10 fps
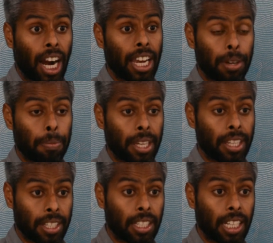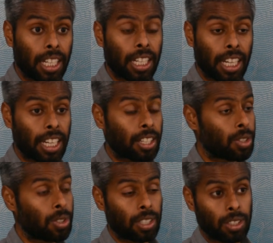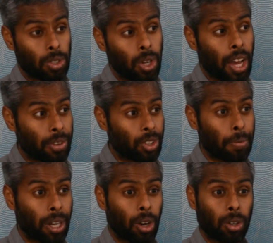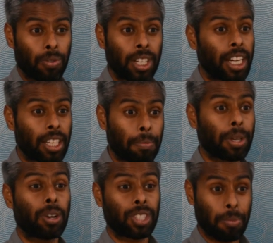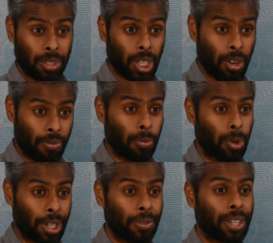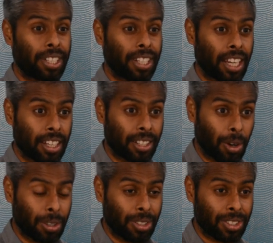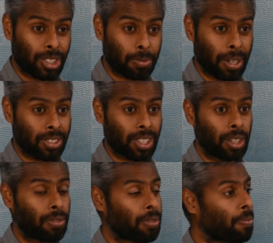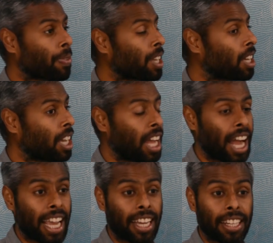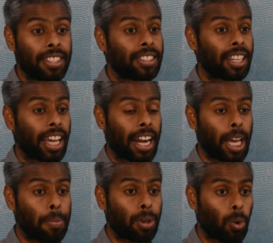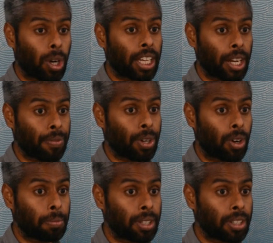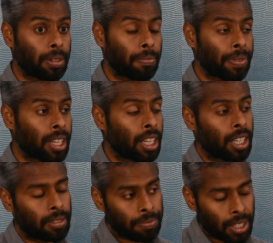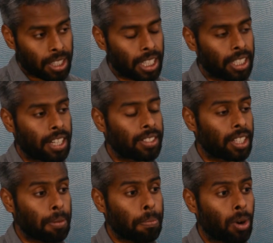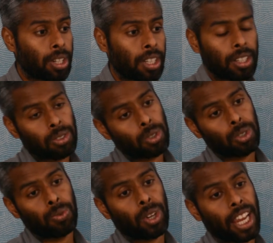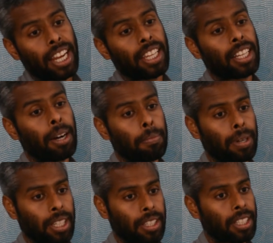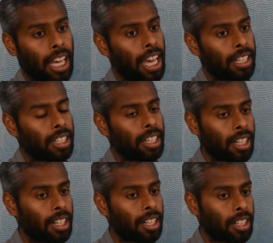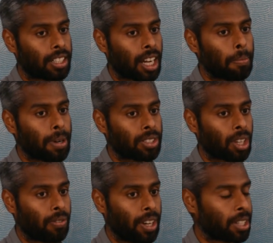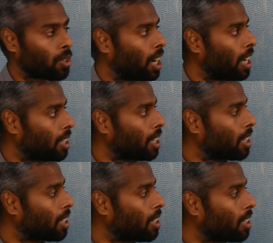you hire me, you don't have to give me a lot of training because I'm self-motivated. I learn all these things myself. I can easily adapt a work environment. Then that's an important resource for any company, and uh, uh, companies are willing to hire that.